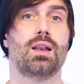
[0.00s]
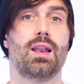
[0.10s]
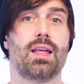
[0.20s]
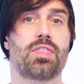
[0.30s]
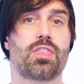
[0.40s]

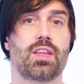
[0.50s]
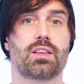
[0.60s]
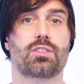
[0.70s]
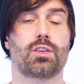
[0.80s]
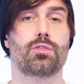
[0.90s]
let
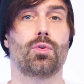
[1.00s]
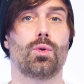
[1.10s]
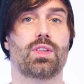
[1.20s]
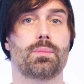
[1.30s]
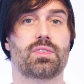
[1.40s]
things
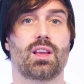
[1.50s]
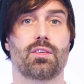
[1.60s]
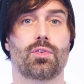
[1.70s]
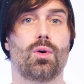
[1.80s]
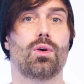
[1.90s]
unfold
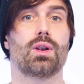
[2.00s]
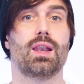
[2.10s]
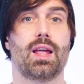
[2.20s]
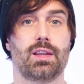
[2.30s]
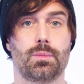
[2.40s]
themselves or
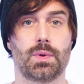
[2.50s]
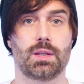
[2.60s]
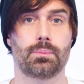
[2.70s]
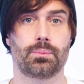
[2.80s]
let it be.